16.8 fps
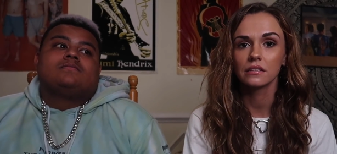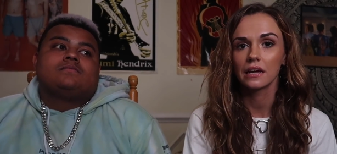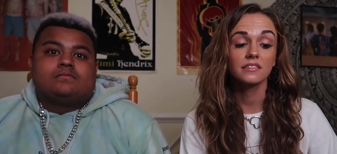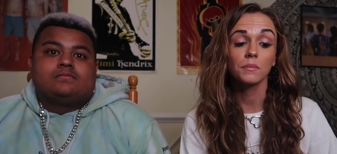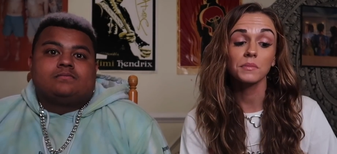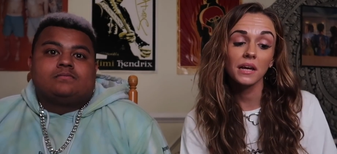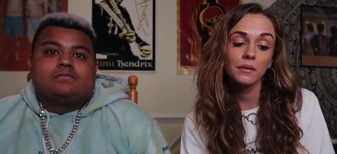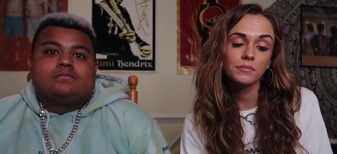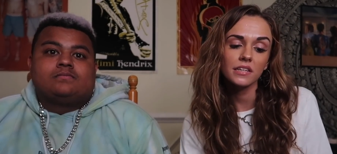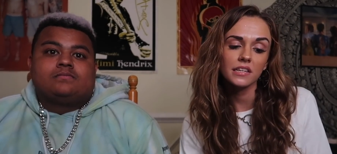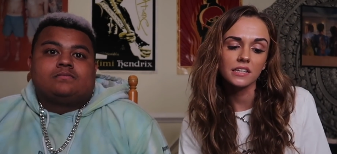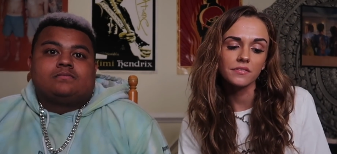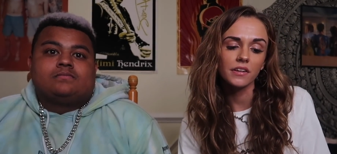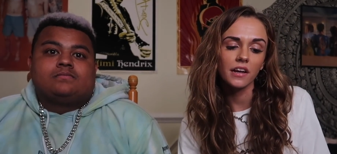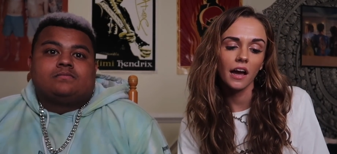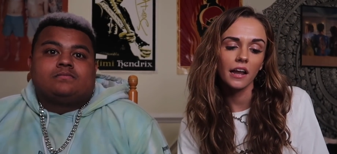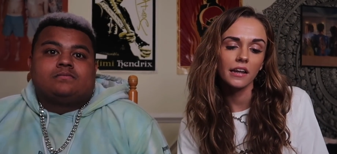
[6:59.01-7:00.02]
Speaker 1: Sometimes I
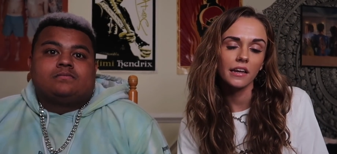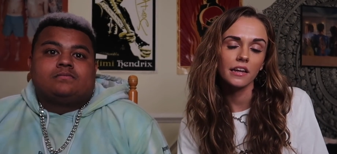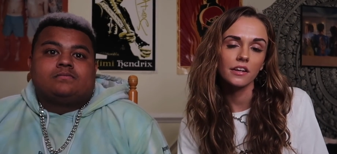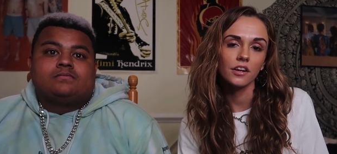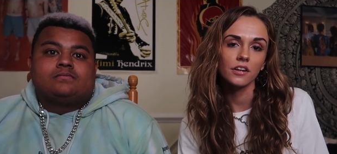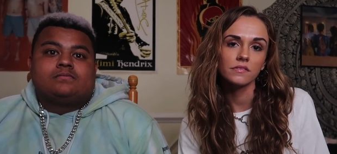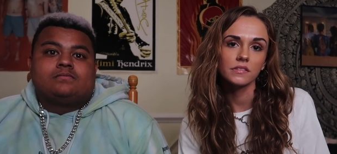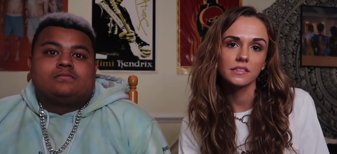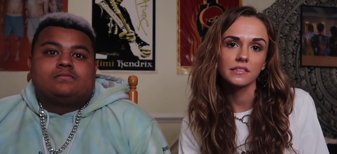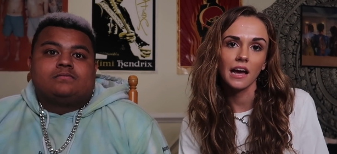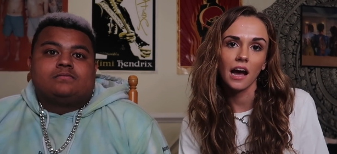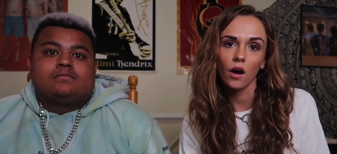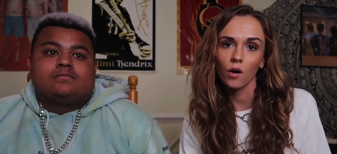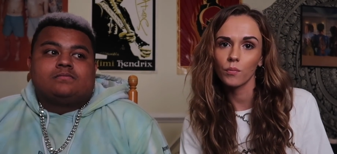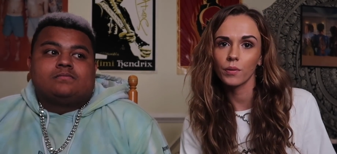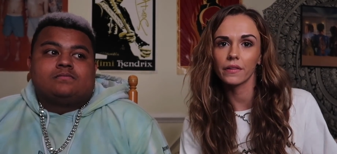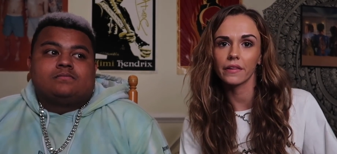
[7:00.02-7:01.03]
even kind of get nervous
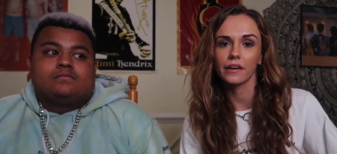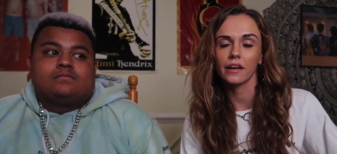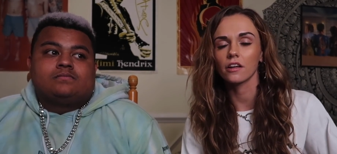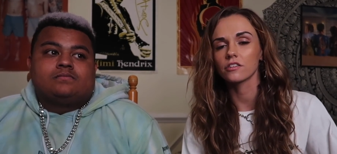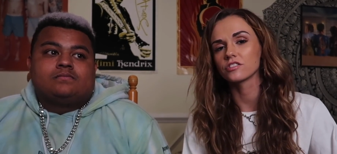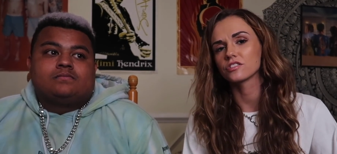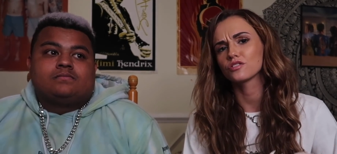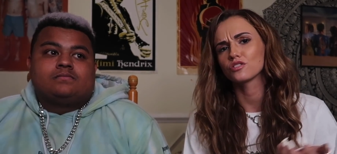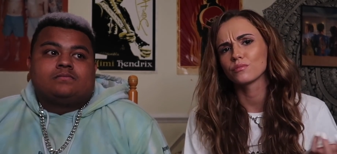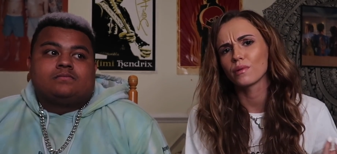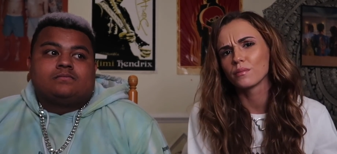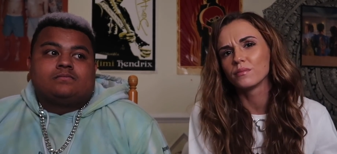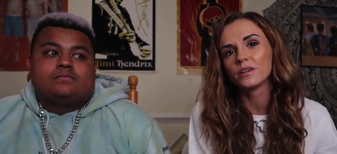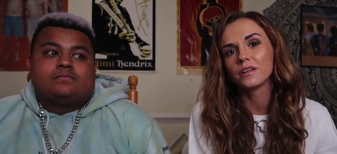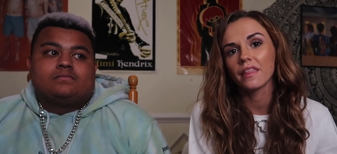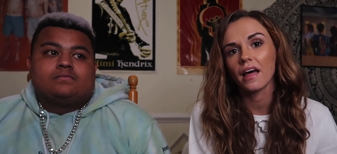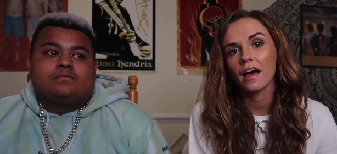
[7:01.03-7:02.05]
now, but like I'll just
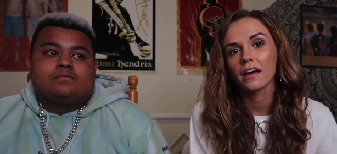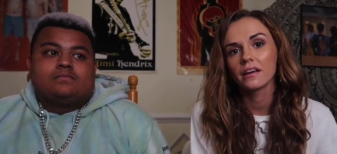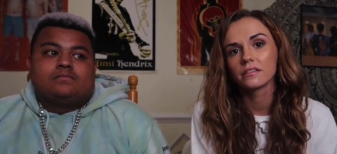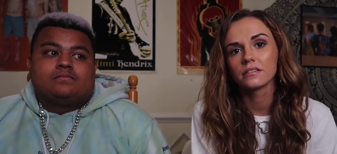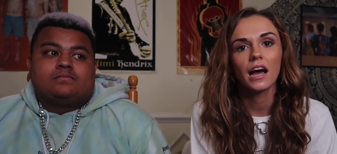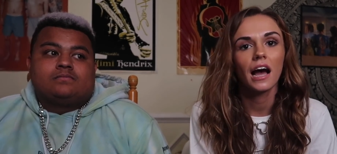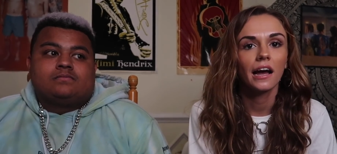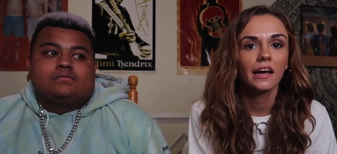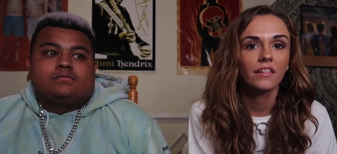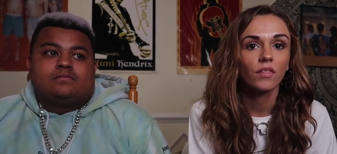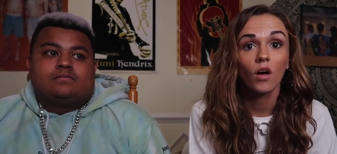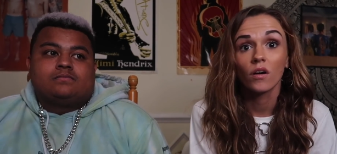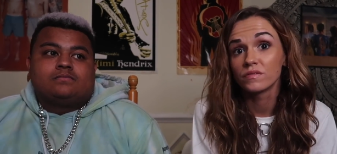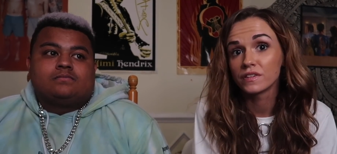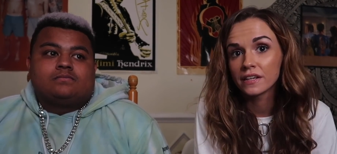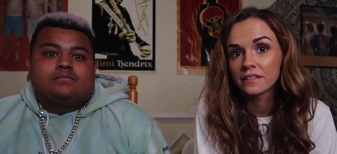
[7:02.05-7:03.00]
remember that I love